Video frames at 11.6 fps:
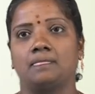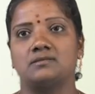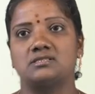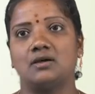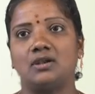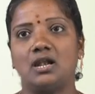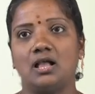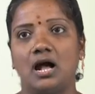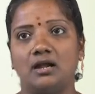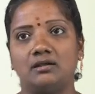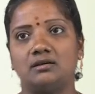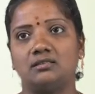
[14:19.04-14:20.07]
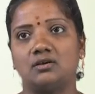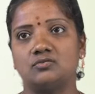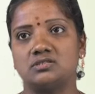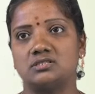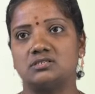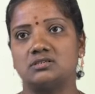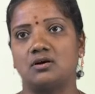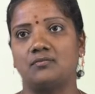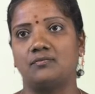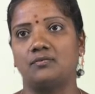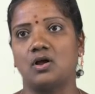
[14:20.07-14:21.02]
Several hundred thousands
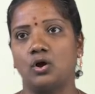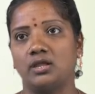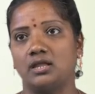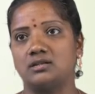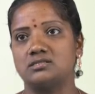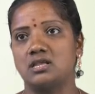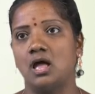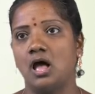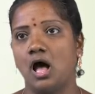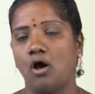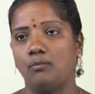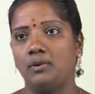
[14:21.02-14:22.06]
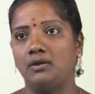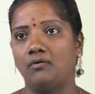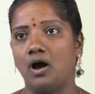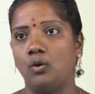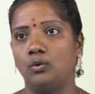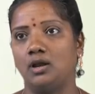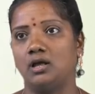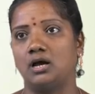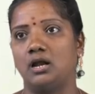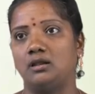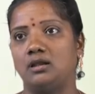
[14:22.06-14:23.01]
of coins have been found
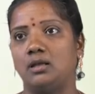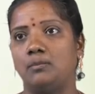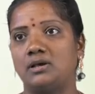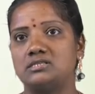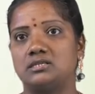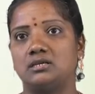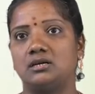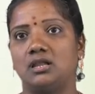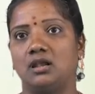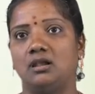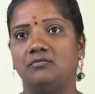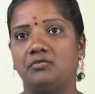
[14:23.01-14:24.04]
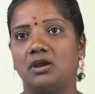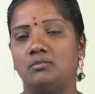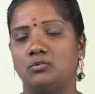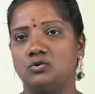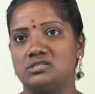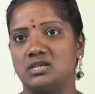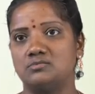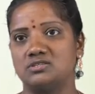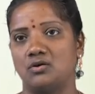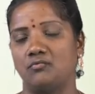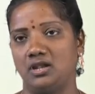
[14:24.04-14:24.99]
and deposited in different
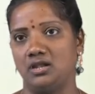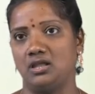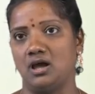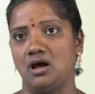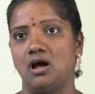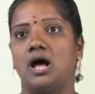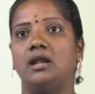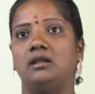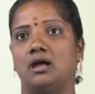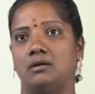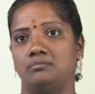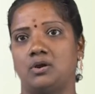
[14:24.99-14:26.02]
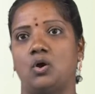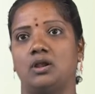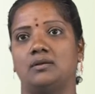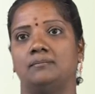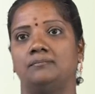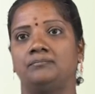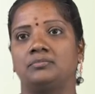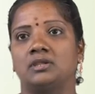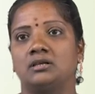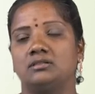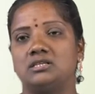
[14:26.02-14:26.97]
museums of India and abroad.
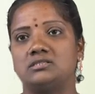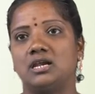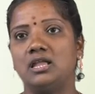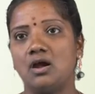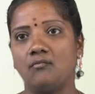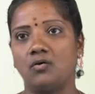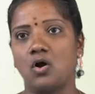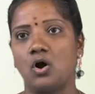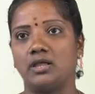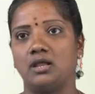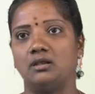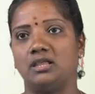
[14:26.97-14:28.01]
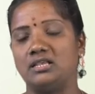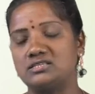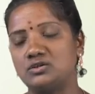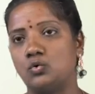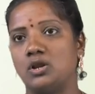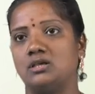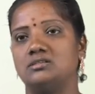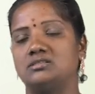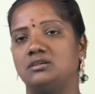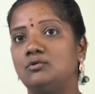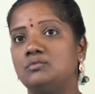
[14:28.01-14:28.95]
The study of coin is known as
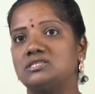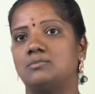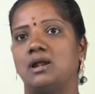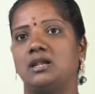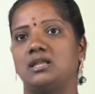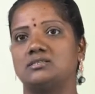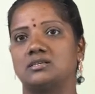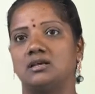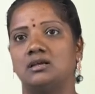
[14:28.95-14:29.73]
numismatics.